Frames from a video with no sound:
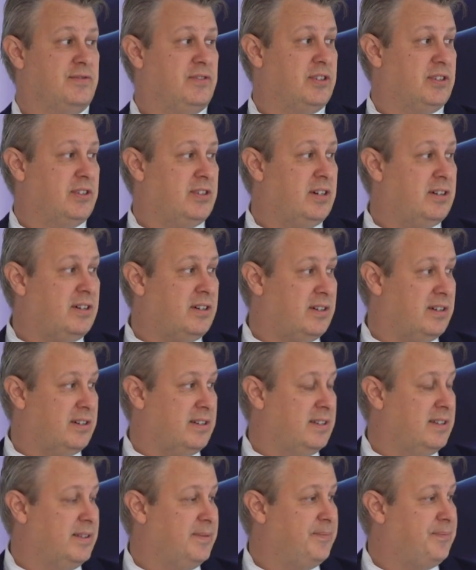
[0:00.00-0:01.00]
worked
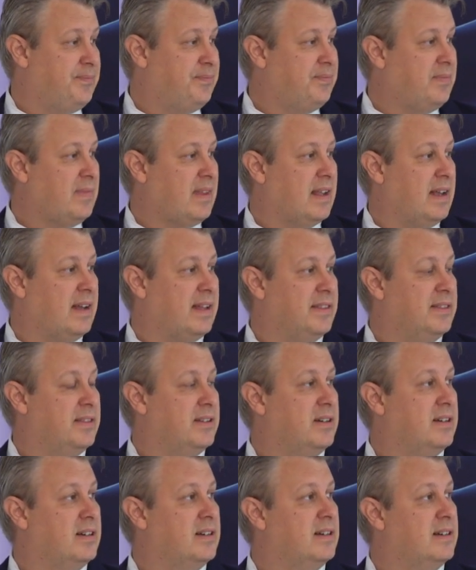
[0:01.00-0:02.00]
hard, and
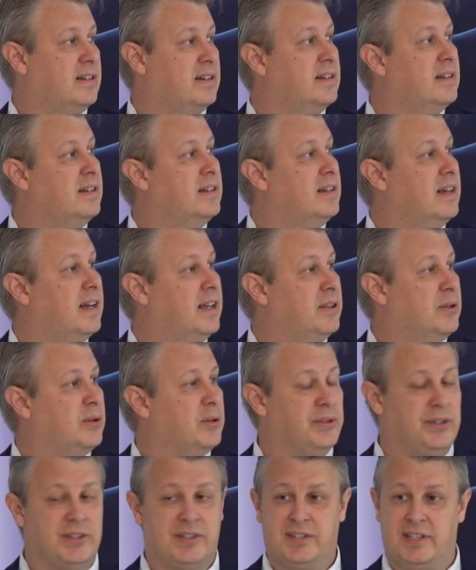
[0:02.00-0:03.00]

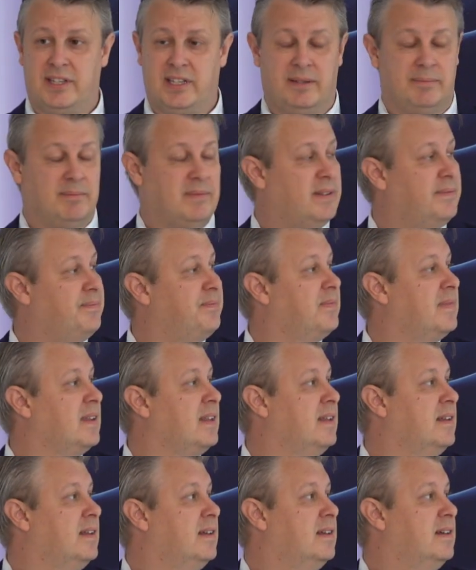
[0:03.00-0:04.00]
all the team.
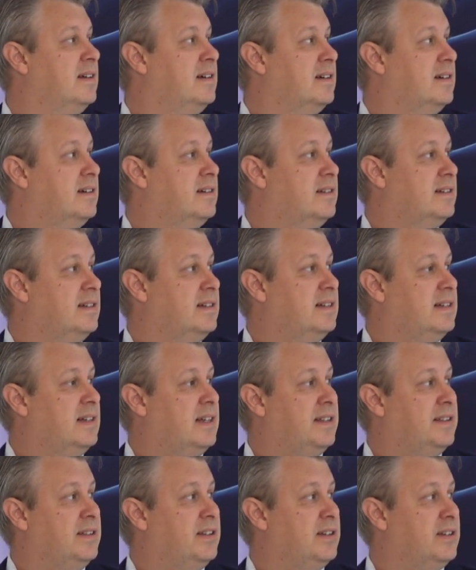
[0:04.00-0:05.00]

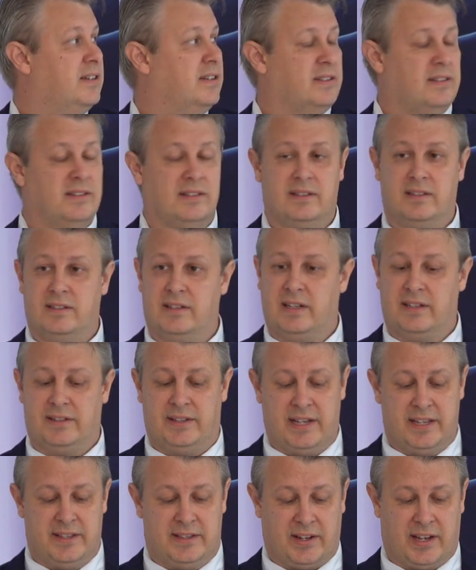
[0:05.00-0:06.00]
And the
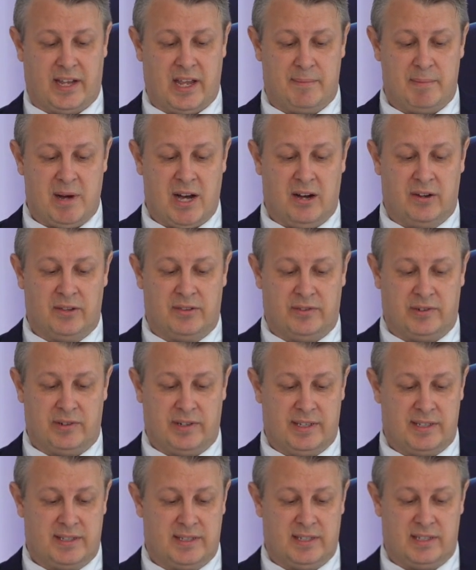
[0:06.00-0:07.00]
data came out, for
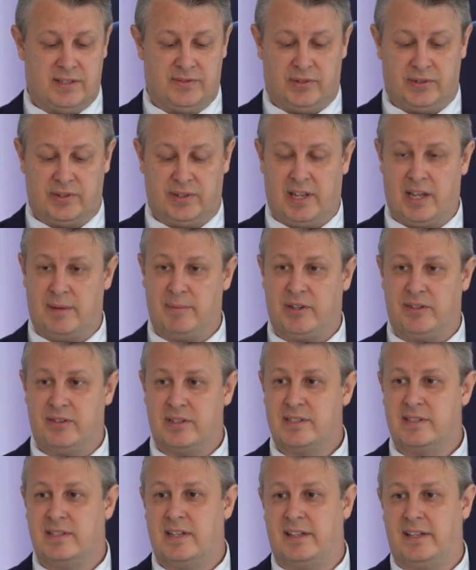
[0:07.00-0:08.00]
instance, for the Emerald
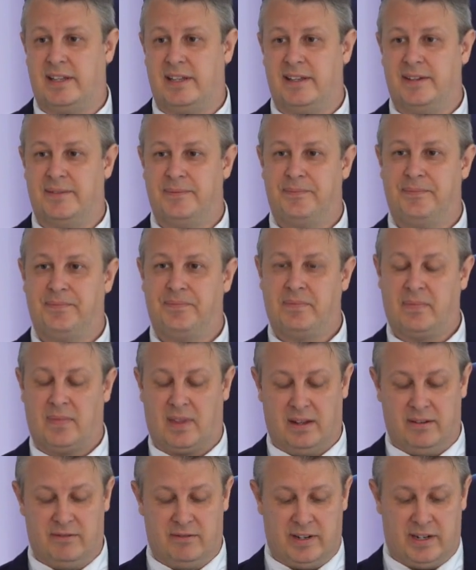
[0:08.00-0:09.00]
study,
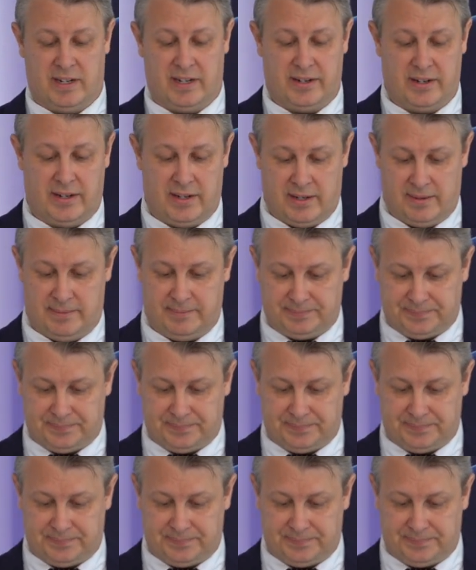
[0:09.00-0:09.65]
where